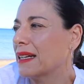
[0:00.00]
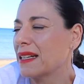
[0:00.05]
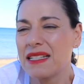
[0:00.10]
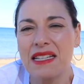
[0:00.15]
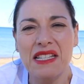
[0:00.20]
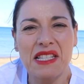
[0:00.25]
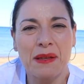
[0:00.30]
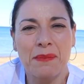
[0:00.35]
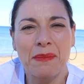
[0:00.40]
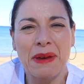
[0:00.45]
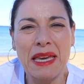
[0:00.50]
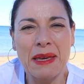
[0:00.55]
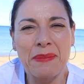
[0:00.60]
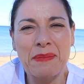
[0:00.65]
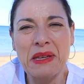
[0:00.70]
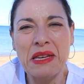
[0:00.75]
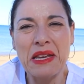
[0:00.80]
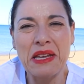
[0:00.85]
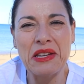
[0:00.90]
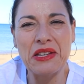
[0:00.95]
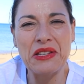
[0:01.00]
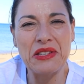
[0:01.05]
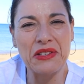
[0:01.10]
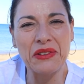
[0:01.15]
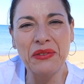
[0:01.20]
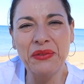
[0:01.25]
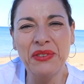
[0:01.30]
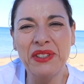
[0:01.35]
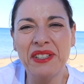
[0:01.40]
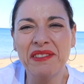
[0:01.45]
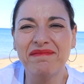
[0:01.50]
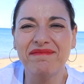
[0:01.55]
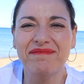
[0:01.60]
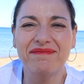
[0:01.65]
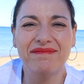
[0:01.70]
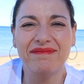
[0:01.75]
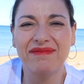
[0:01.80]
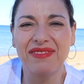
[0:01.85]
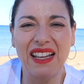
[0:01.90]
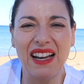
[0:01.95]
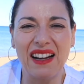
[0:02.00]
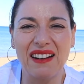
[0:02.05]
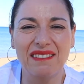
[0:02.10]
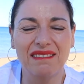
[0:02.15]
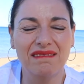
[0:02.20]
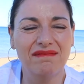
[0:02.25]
Does it make me any different? No.